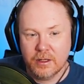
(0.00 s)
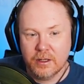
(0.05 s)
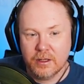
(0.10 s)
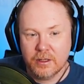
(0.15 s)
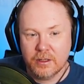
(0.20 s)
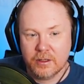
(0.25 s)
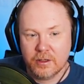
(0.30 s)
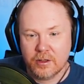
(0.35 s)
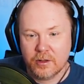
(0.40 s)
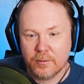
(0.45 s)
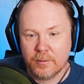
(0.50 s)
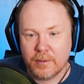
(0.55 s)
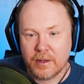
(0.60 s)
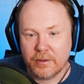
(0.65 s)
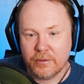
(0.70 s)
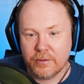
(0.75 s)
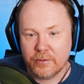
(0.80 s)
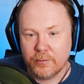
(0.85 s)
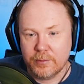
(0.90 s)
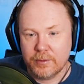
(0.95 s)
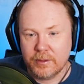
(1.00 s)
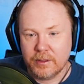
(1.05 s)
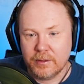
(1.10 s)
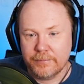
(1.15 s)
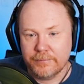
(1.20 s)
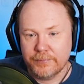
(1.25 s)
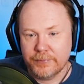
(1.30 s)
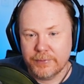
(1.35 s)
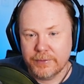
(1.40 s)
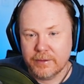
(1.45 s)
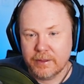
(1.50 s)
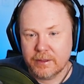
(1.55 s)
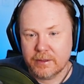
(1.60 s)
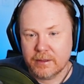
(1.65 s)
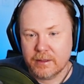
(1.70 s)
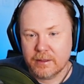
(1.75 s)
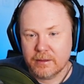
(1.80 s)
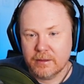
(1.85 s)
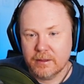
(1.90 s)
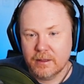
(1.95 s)
know, the mouth opening like
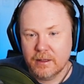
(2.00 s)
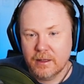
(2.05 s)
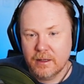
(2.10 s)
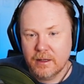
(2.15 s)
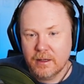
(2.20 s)
that.